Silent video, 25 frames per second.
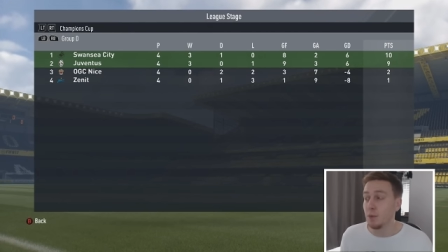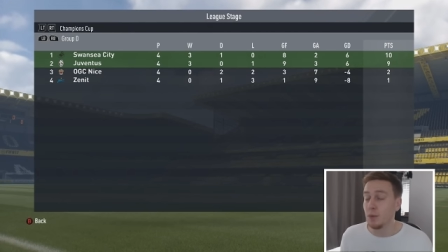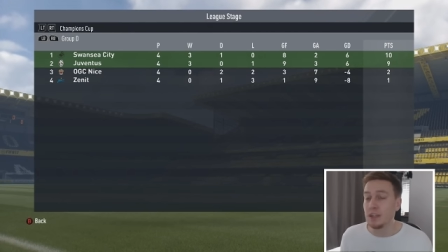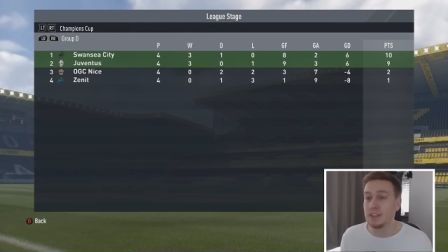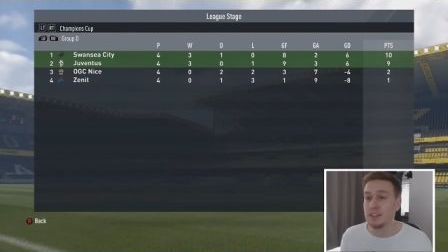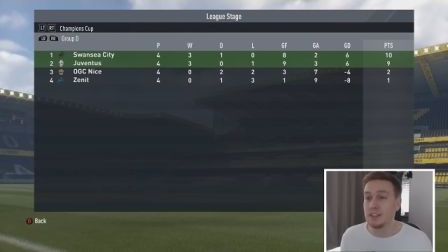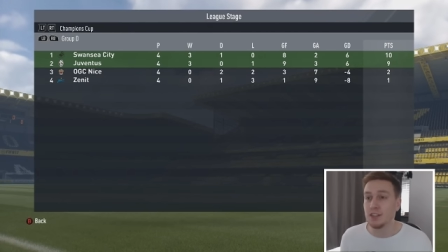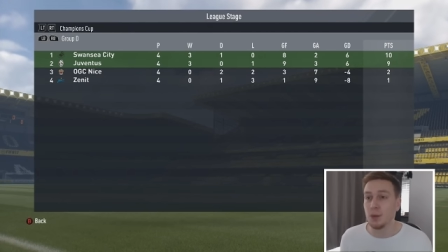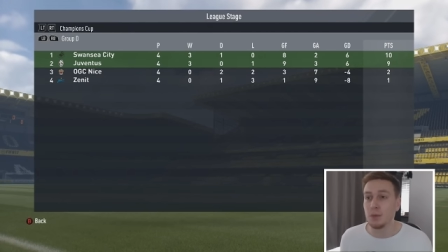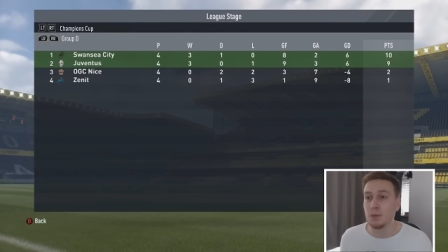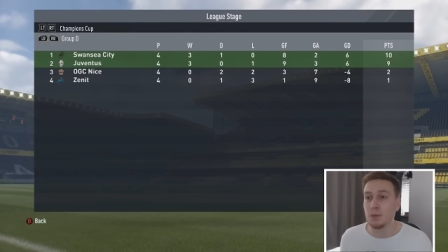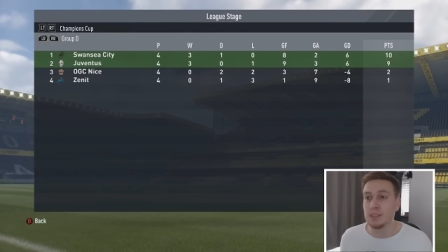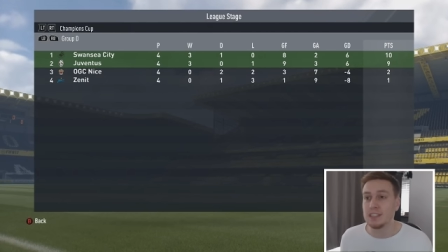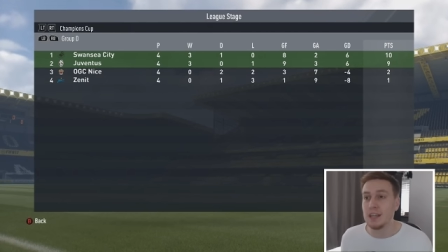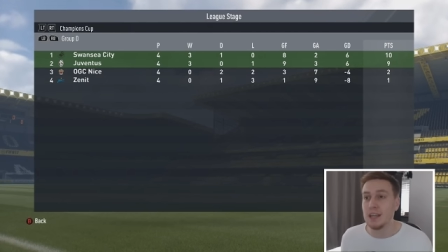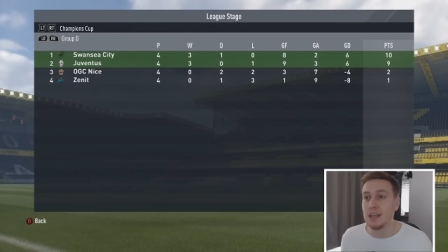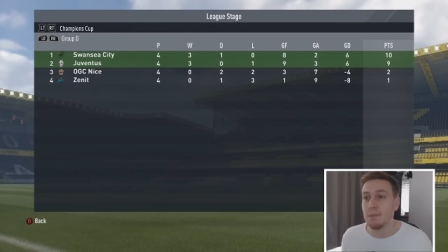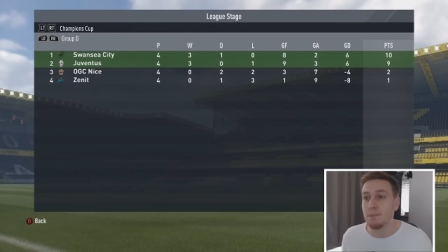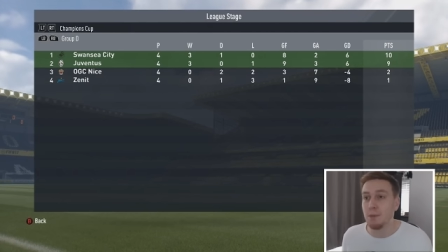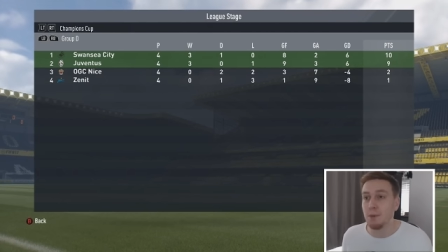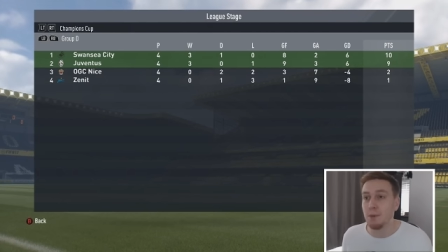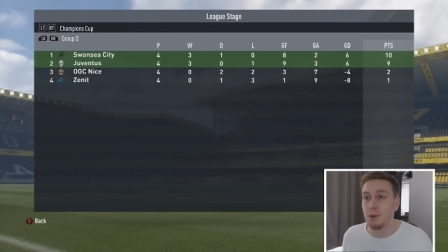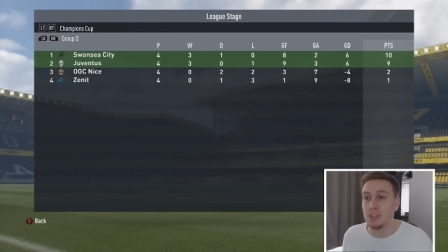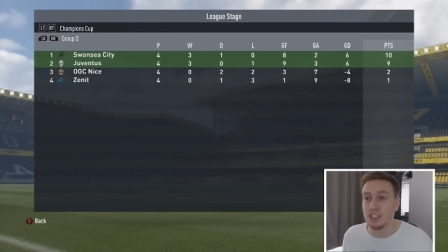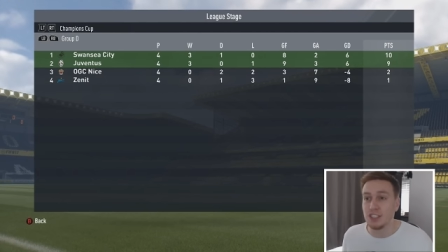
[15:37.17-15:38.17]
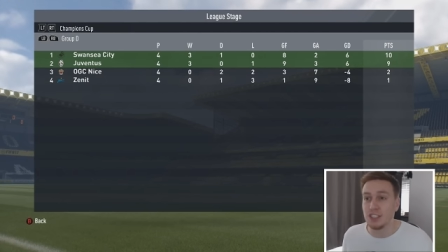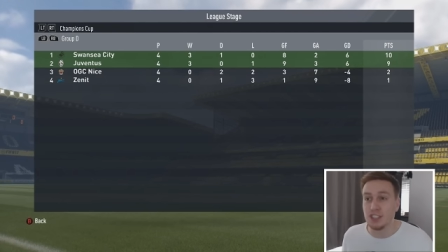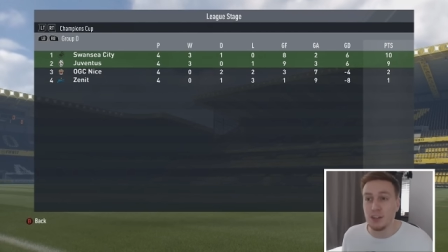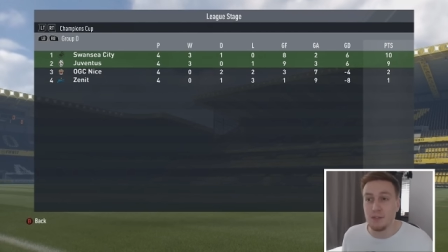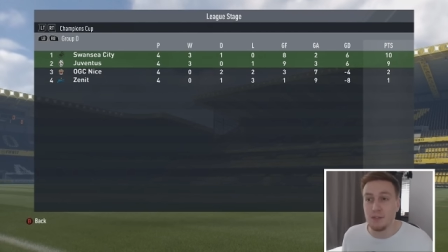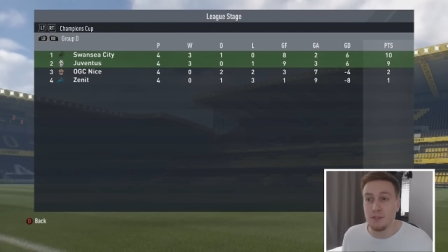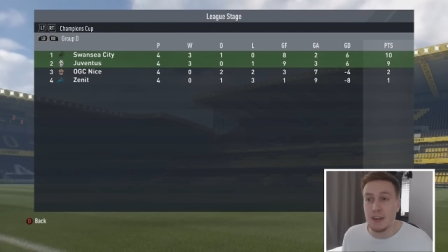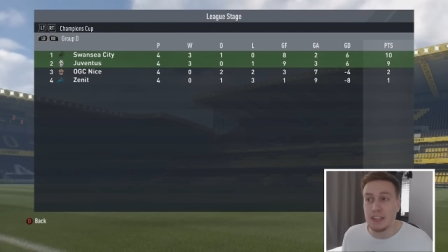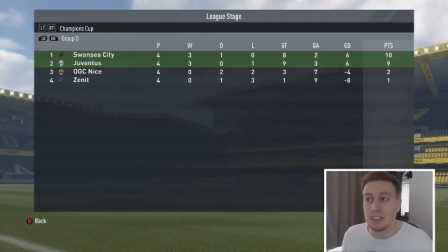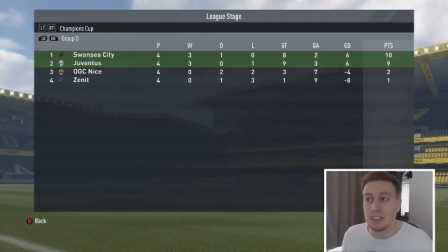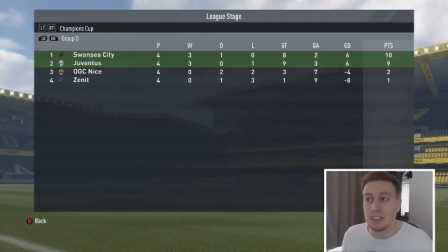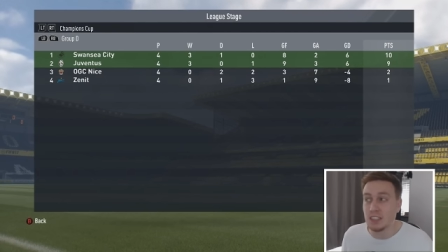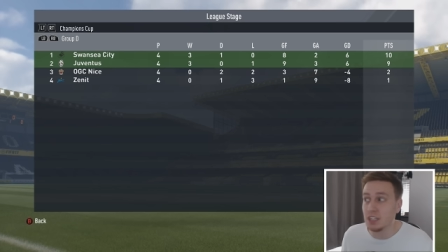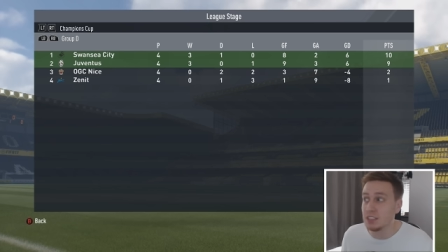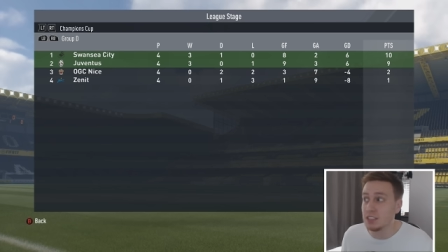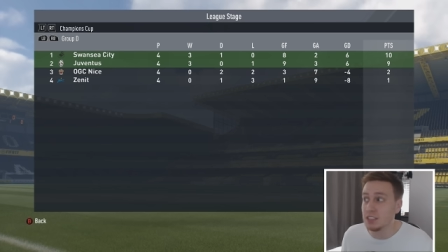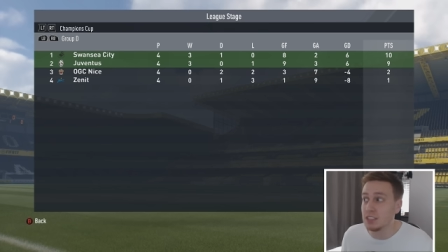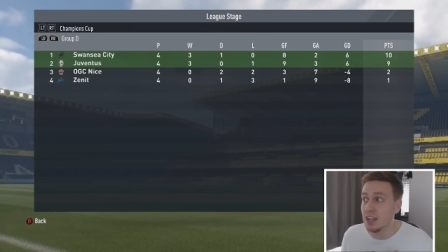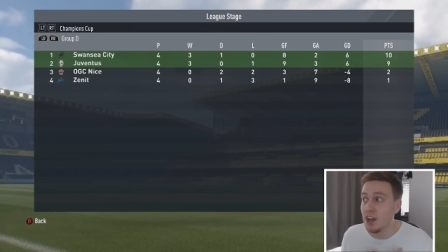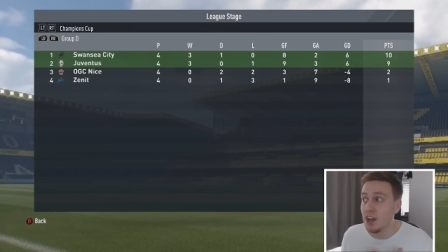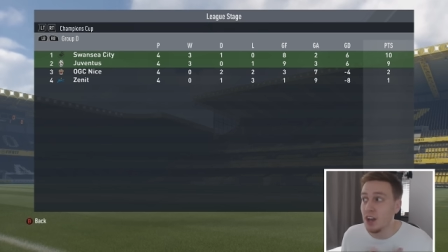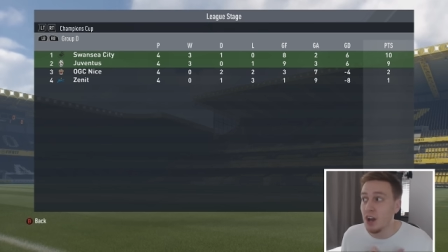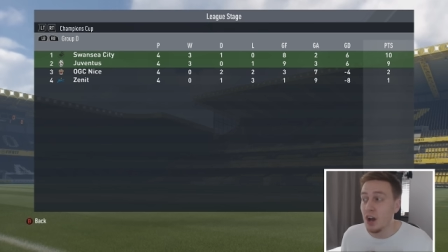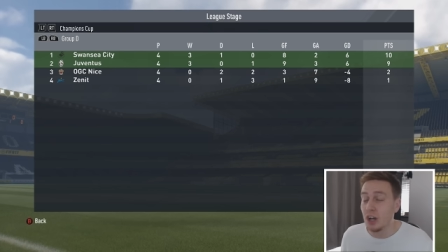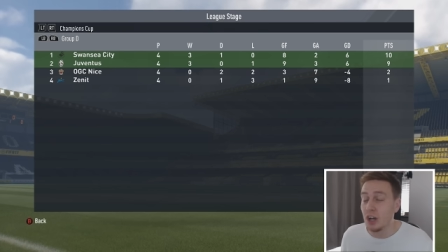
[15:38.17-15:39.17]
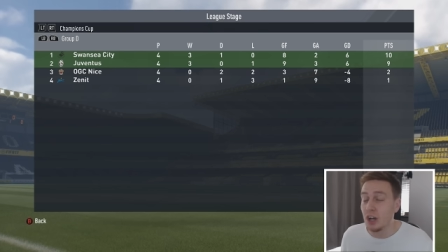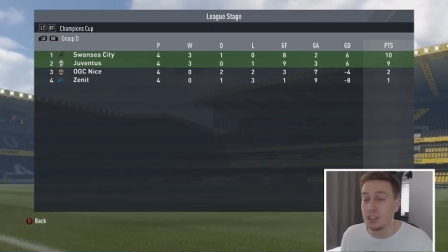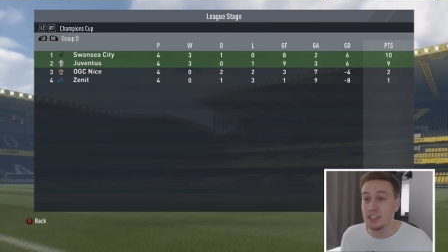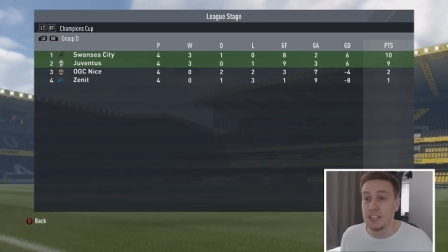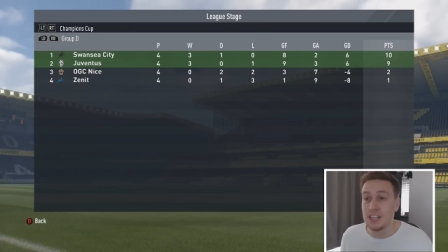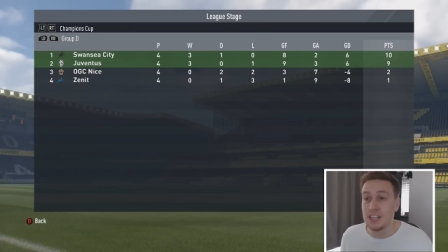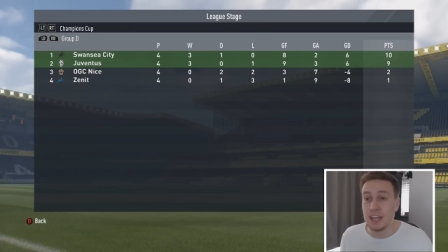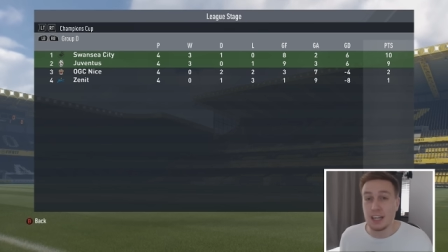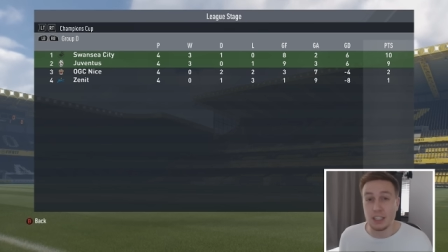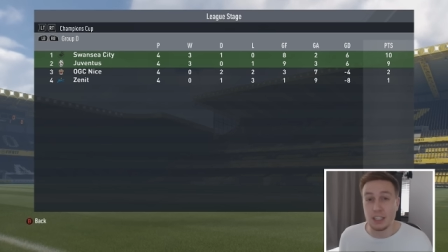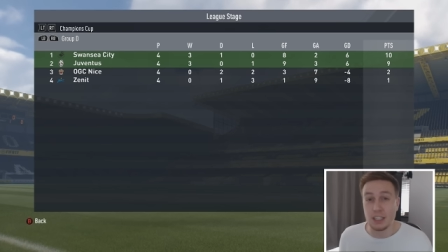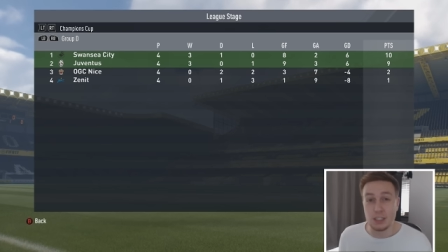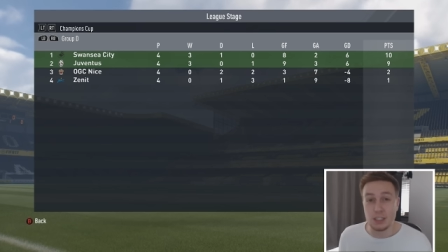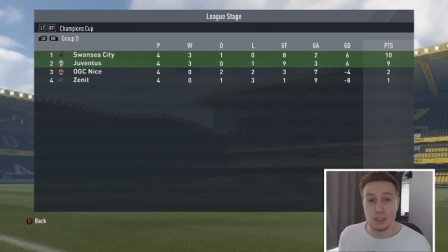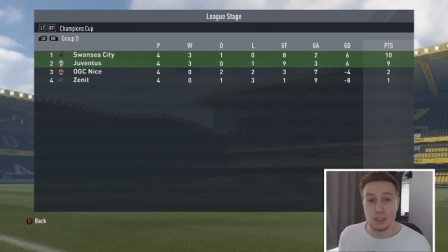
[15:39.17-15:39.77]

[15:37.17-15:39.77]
We're top with ten points. Juventus are second,